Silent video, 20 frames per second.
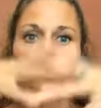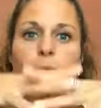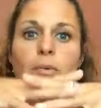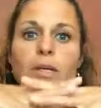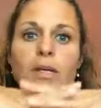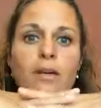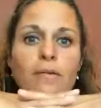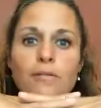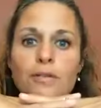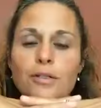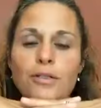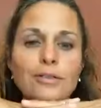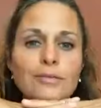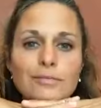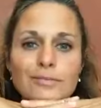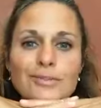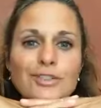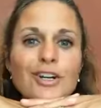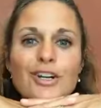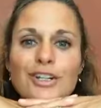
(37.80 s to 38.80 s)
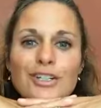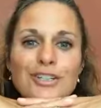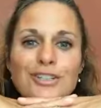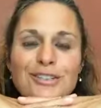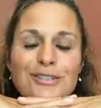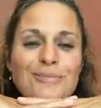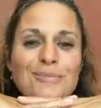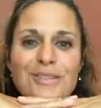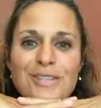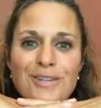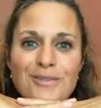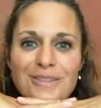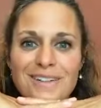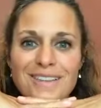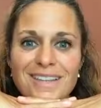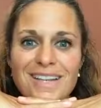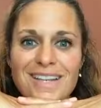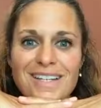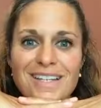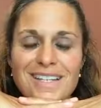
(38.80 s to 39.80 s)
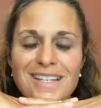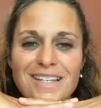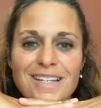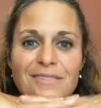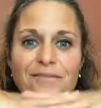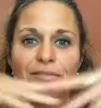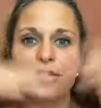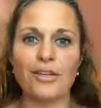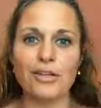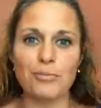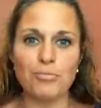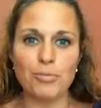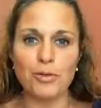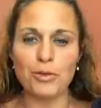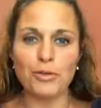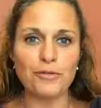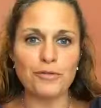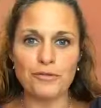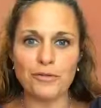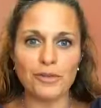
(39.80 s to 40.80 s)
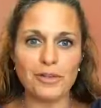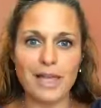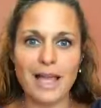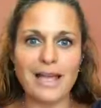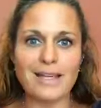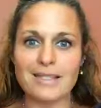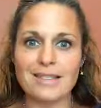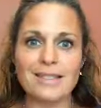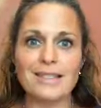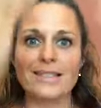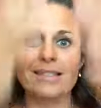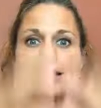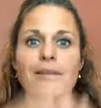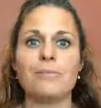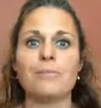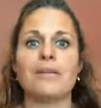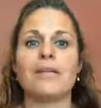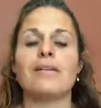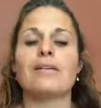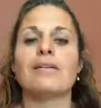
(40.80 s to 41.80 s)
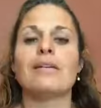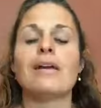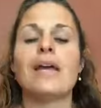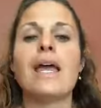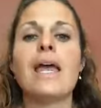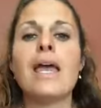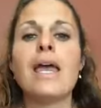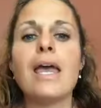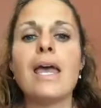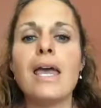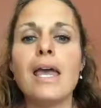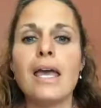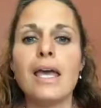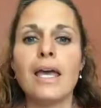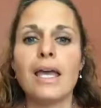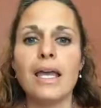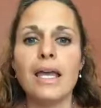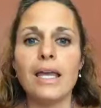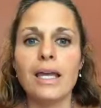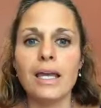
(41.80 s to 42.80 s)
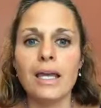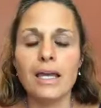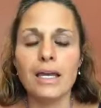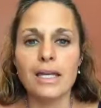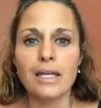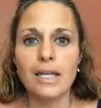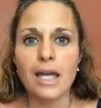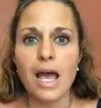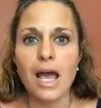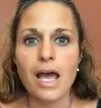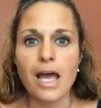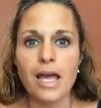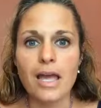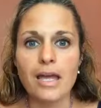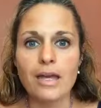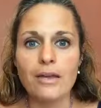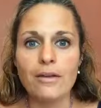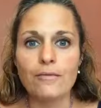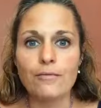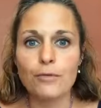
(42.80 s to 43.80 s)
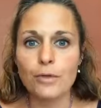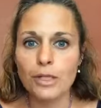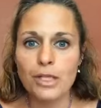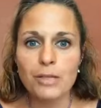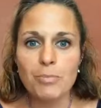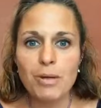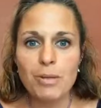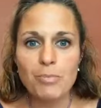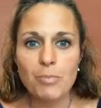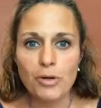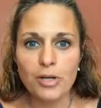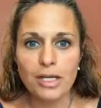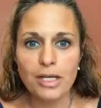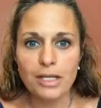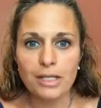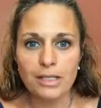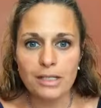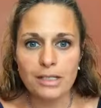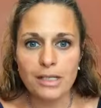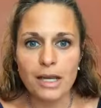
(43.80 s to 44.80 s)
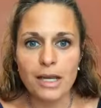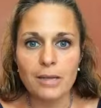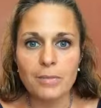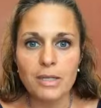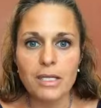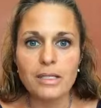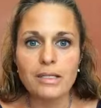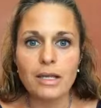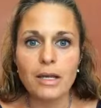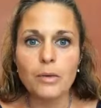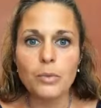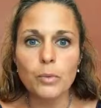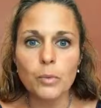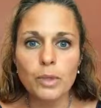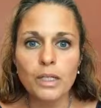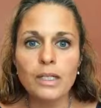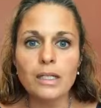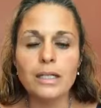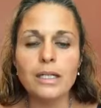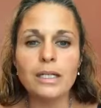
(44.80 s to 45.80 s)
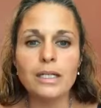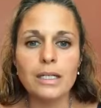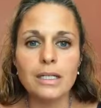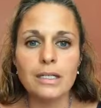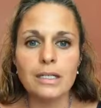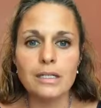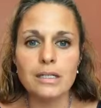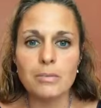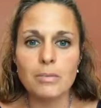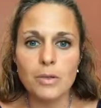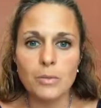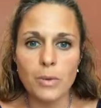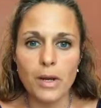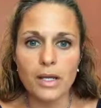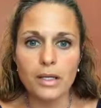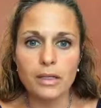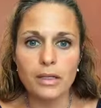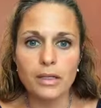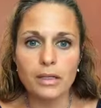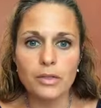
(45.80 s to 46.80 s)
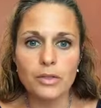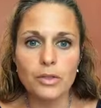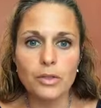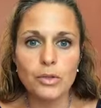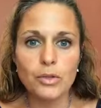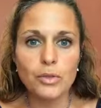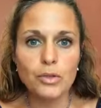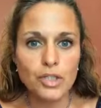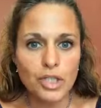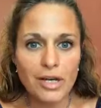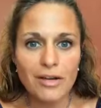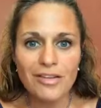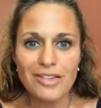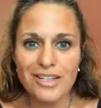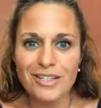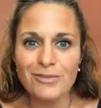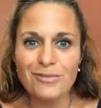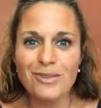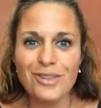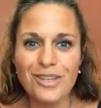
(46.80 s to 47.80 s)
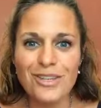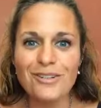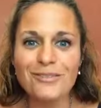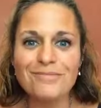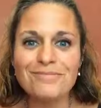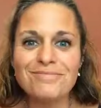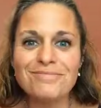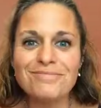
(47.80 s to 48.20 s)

whatever term you would like to give the beautiful essence up here. And I've really been putting it aside because I really needed to be ready to share this with you.